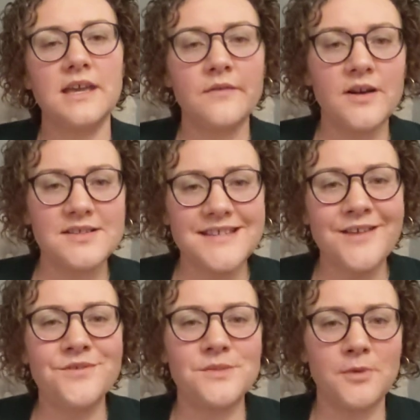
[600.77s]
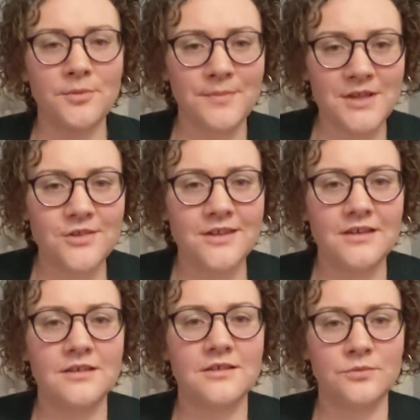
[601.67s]
give ourselves
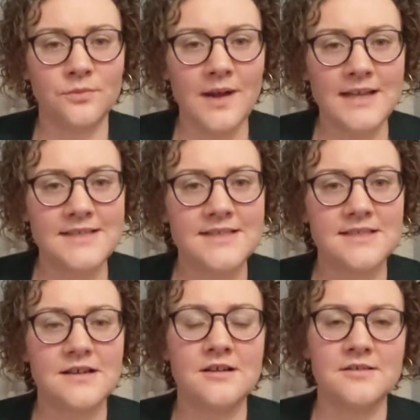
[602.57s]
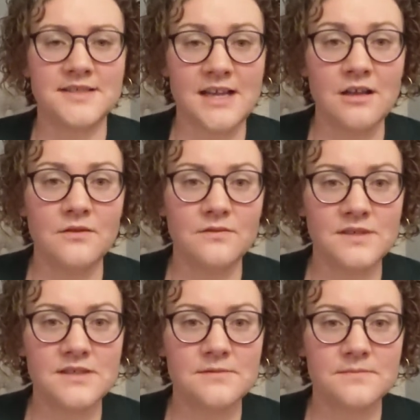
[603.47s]
permission to rest
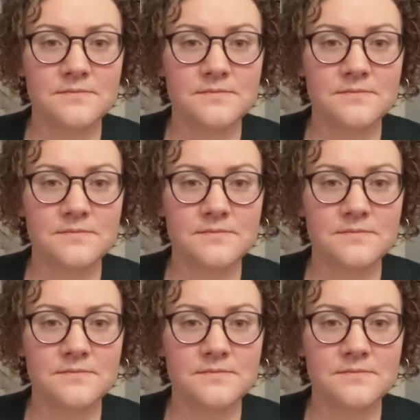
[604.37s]
ourselves.